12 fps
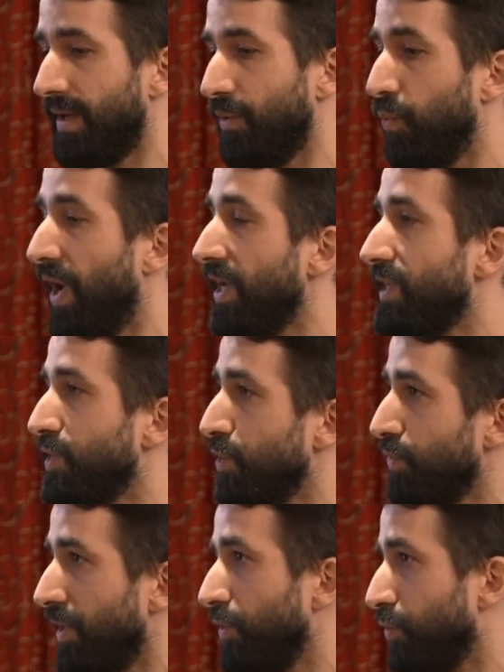weights, so
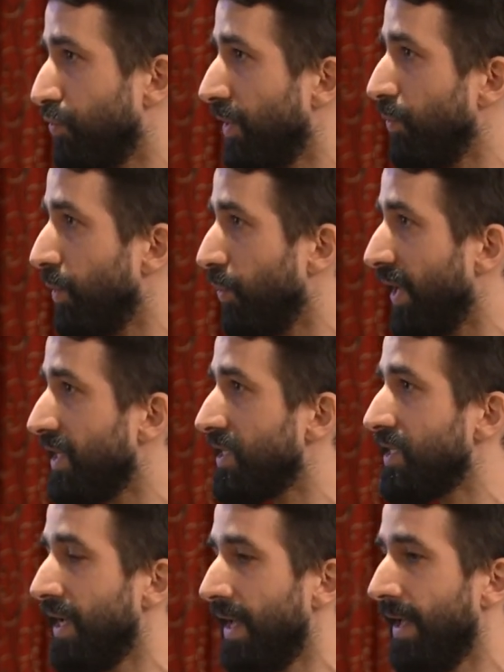then you train with
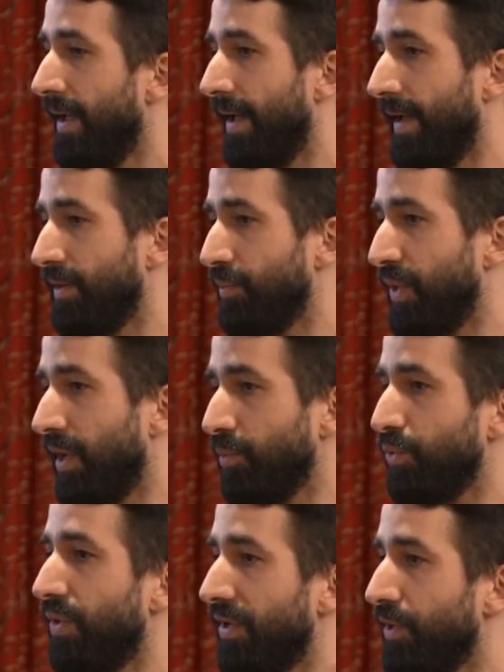weights, and be
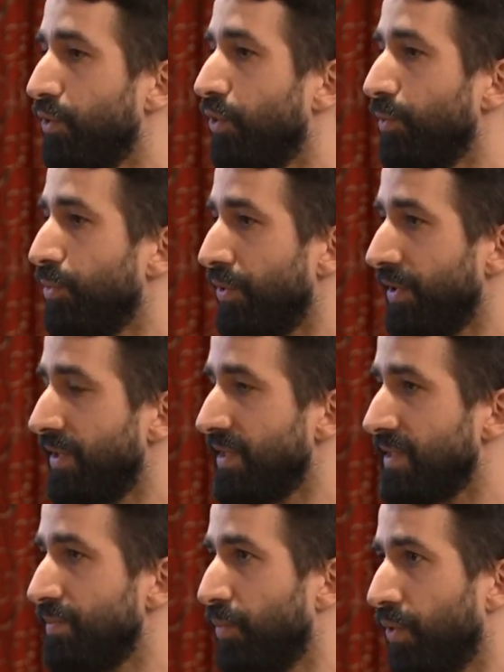able to incorporate
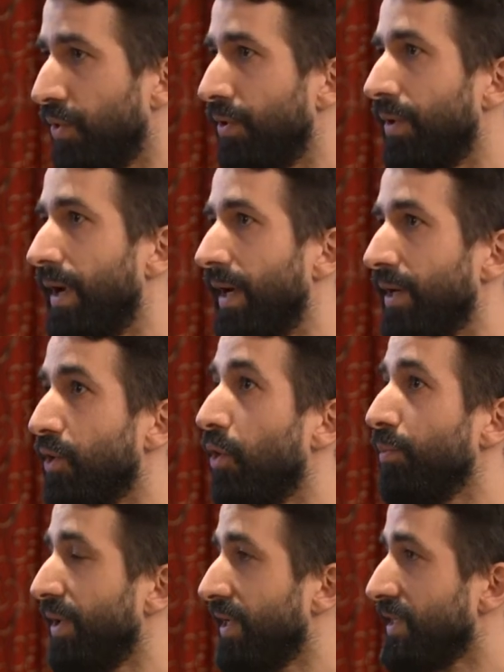this more
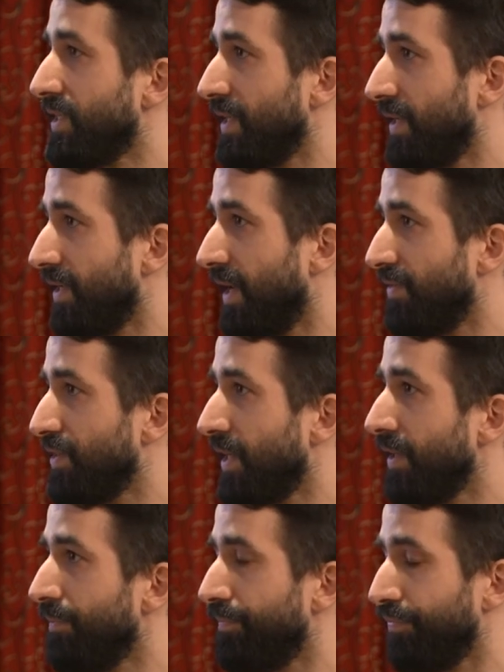complex
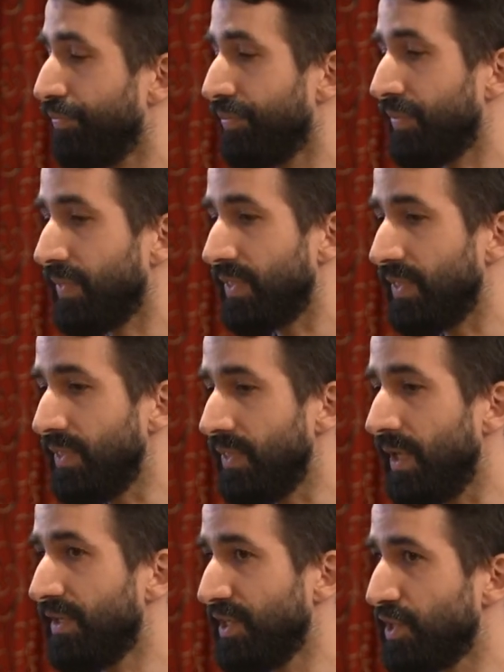lifestyle.
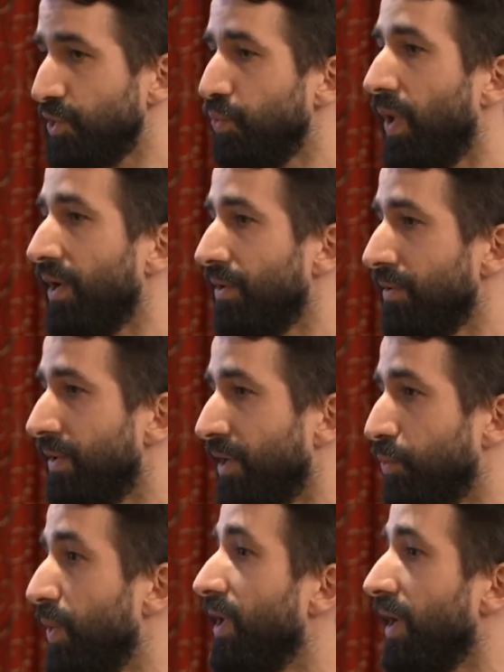This is one that
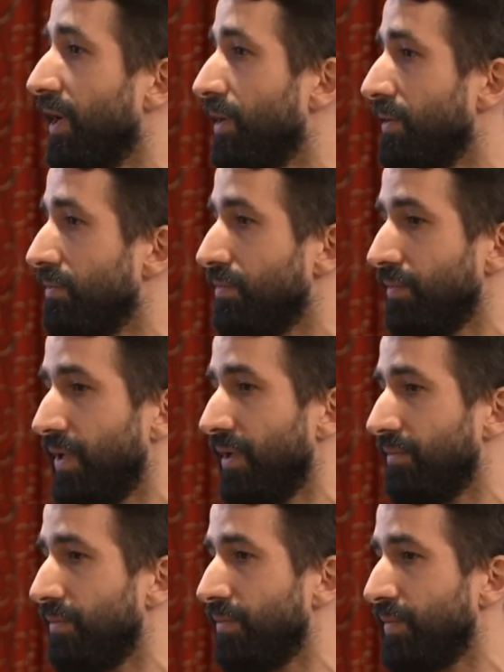we are
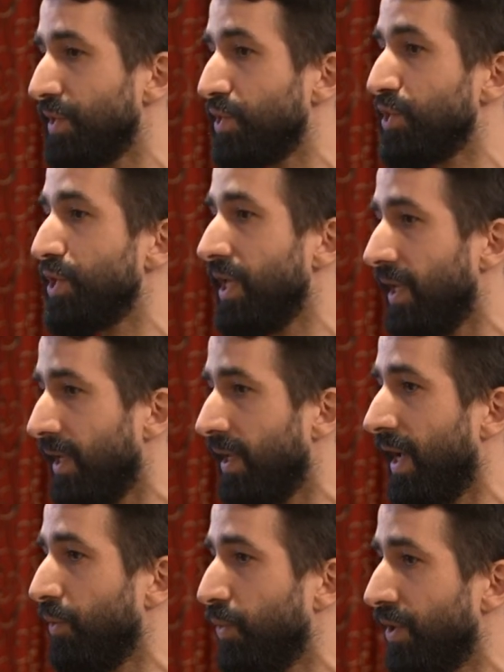seeing,
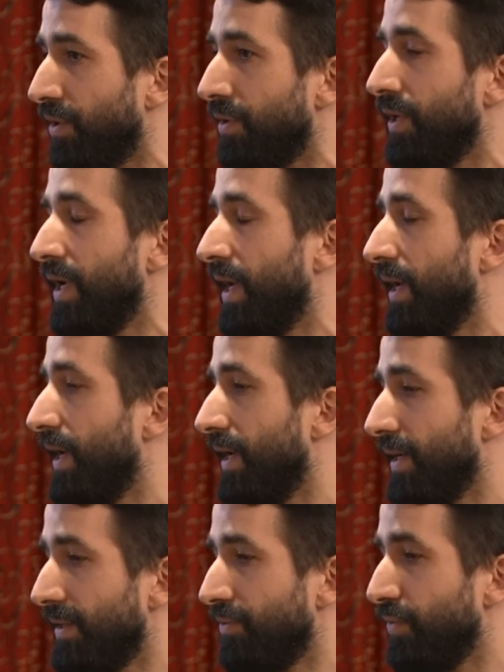and we are
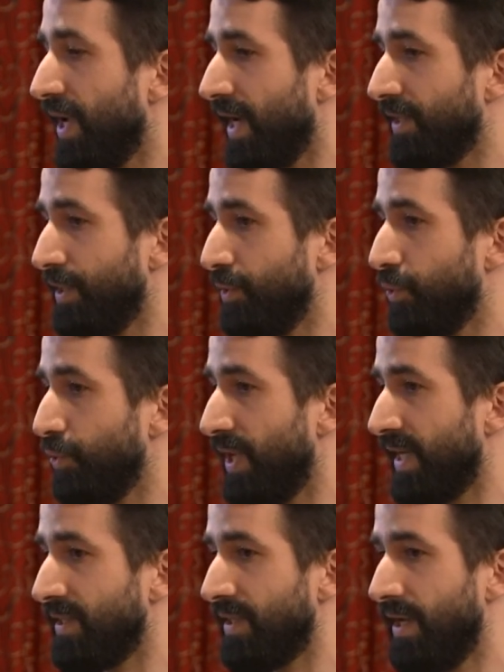reacting to
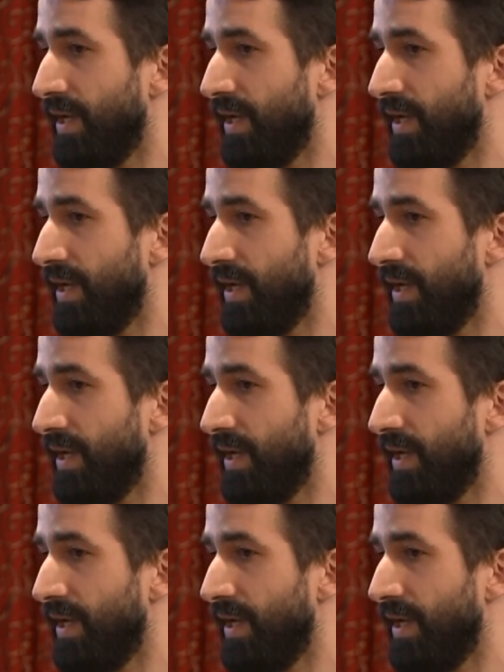that.